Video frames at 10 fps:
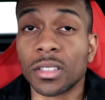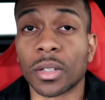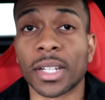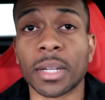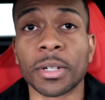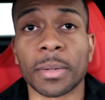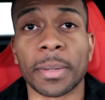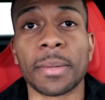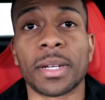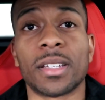So that's how much my
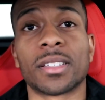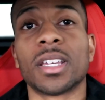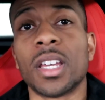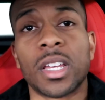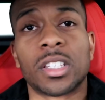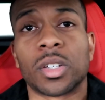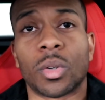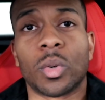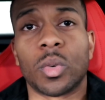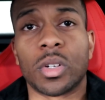payment is.
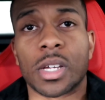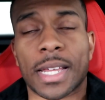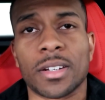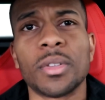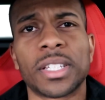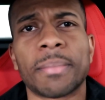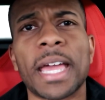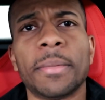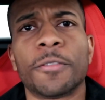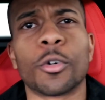So I know this
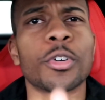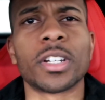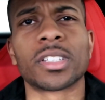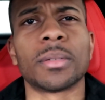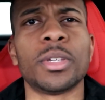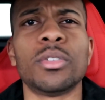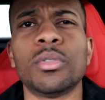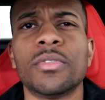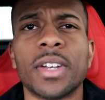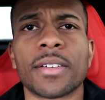might be foreign to some of you
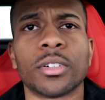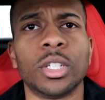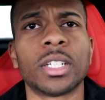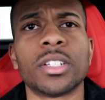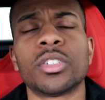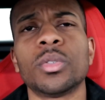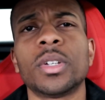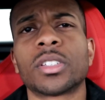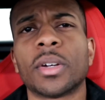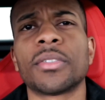who've never looked into
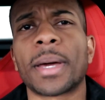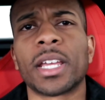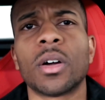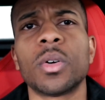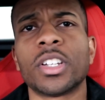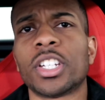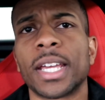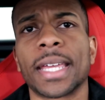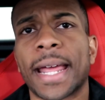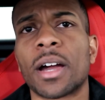it. So everybody go and
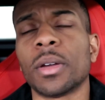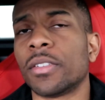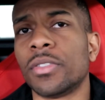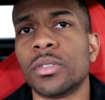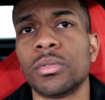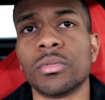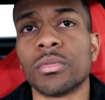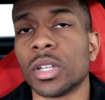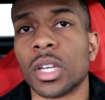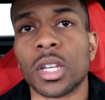check it out if you
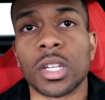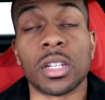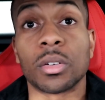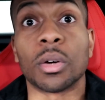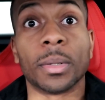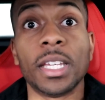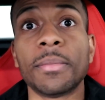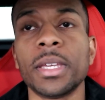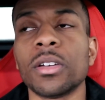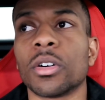don't believe
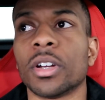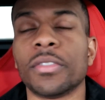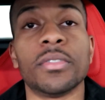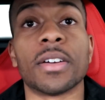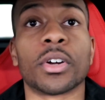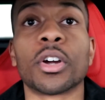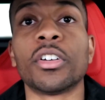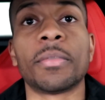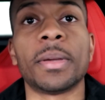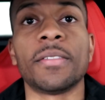me, or if you've never
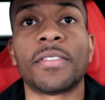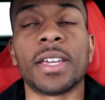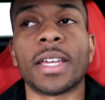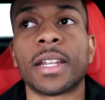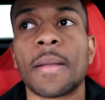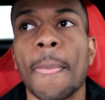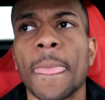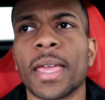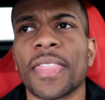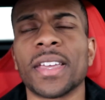heard of PinFed.
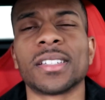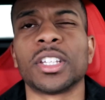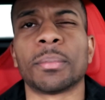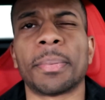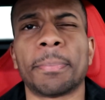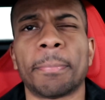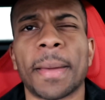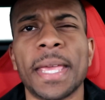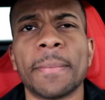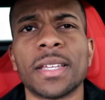I think it's their
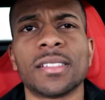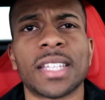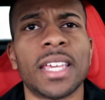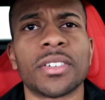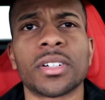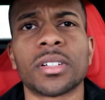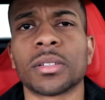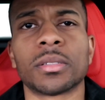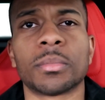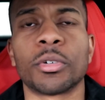payment saver
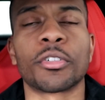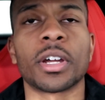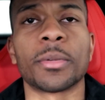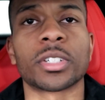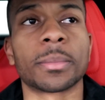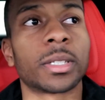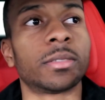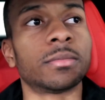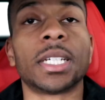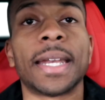program or
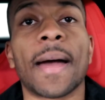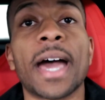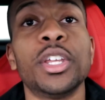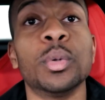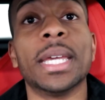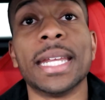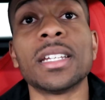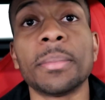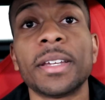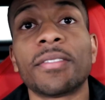something. Now, how do you get
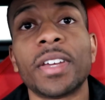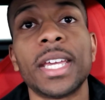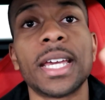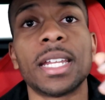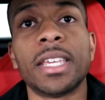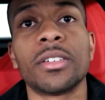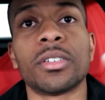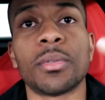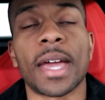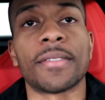into PinFed?
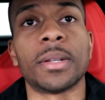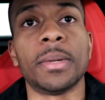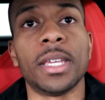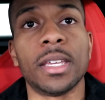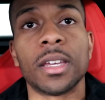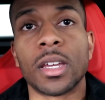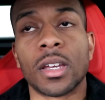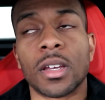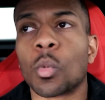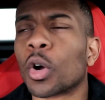Either you have to
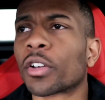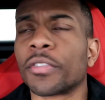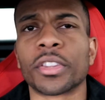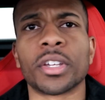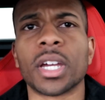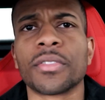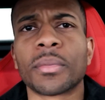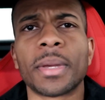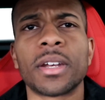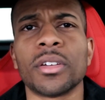work for the
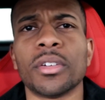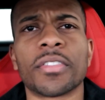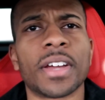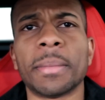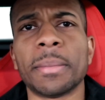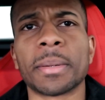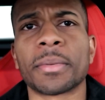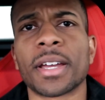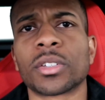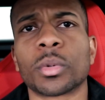government, or your family
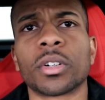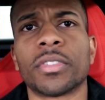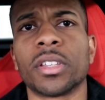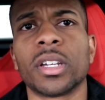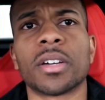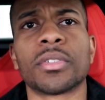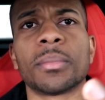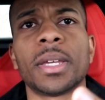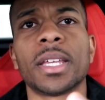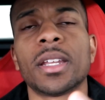member has to work for the
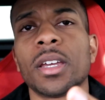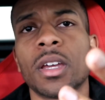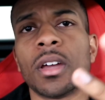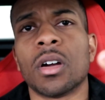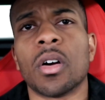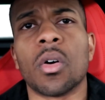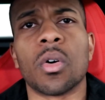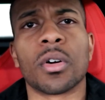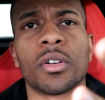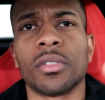government,
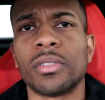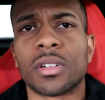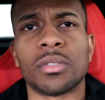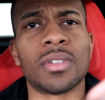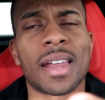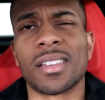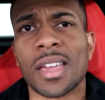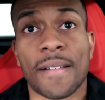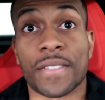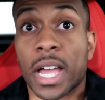or you
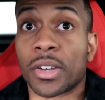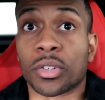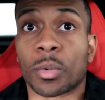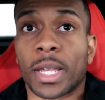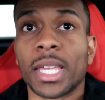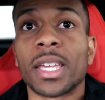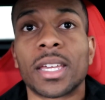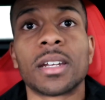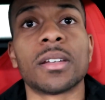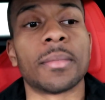gotta find your way
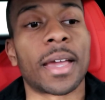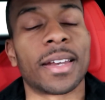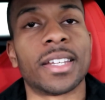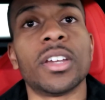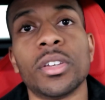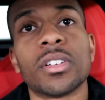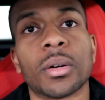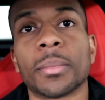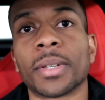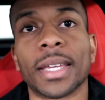in. Like I tell you, you know
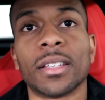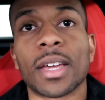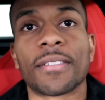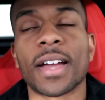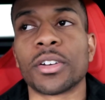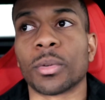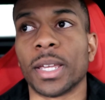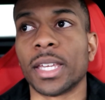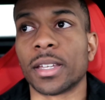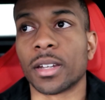what I'm saying, you gotta find your
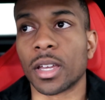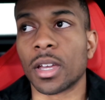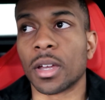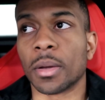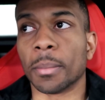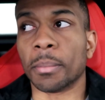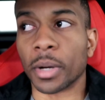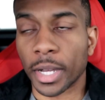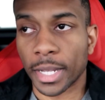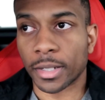way in.
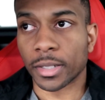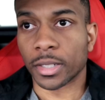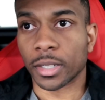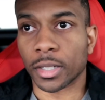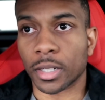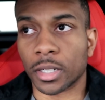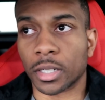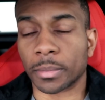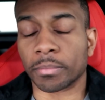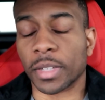But
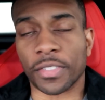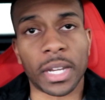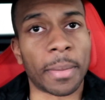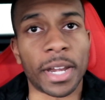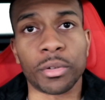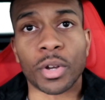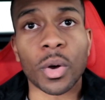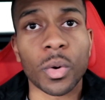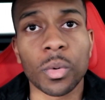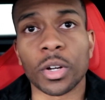if anybody you
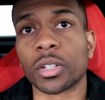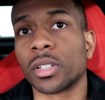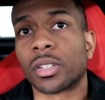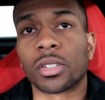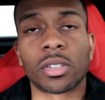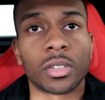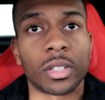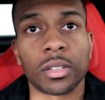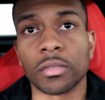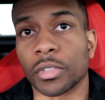know works
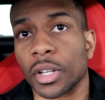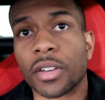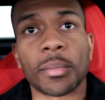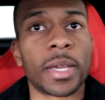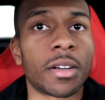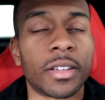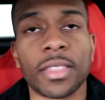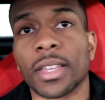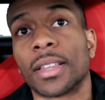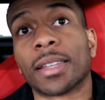for the government or
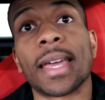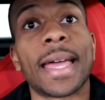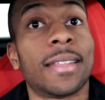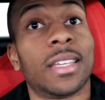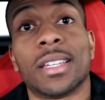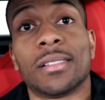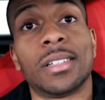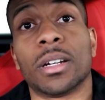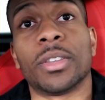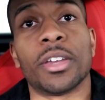anything like that, then
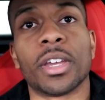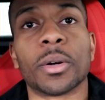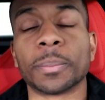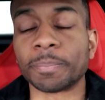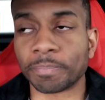there you go.